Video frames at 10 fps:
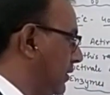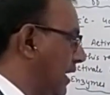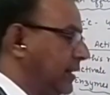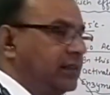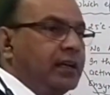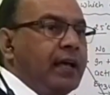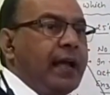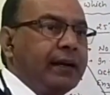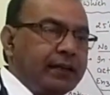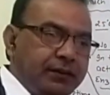then
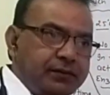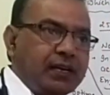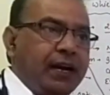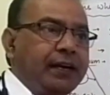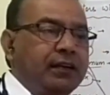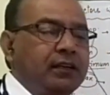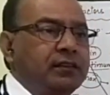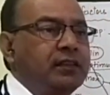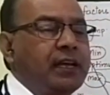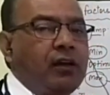the active
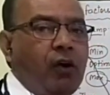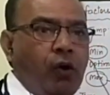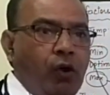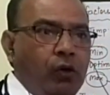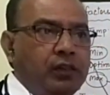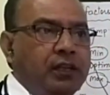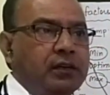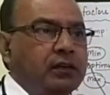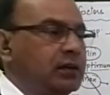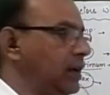site, then all
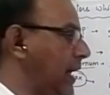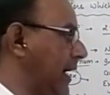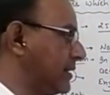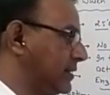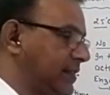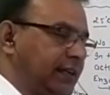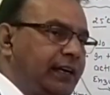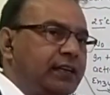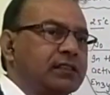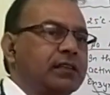the
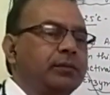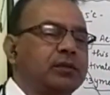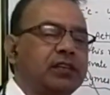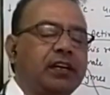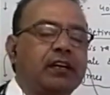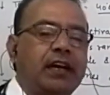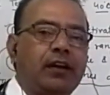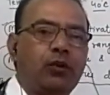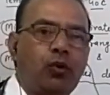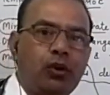exceed substrate
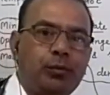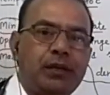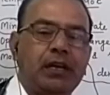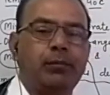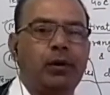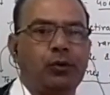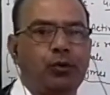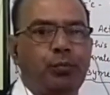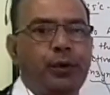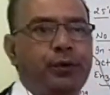cannot be able
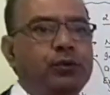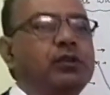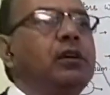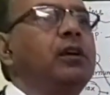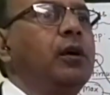to produce